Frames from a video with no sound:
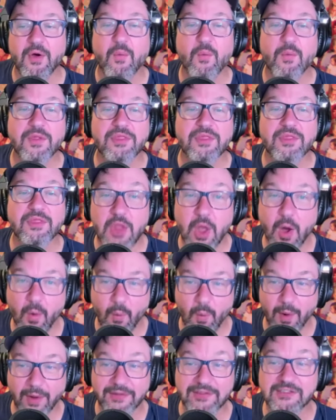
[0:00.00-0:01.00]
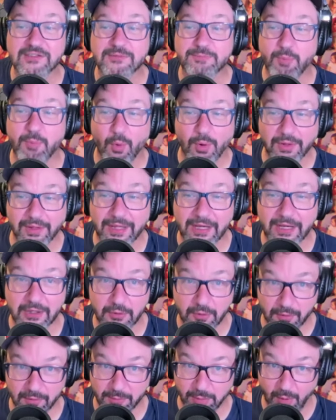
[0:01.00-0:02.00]
with no one spoiling
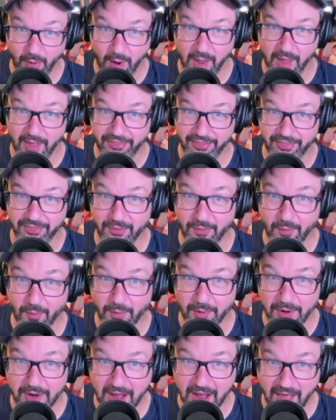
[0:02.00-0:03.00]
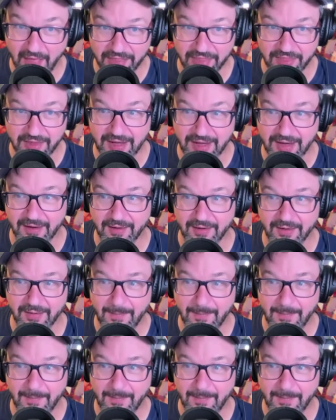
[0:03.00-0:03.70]
your broth. Nothing.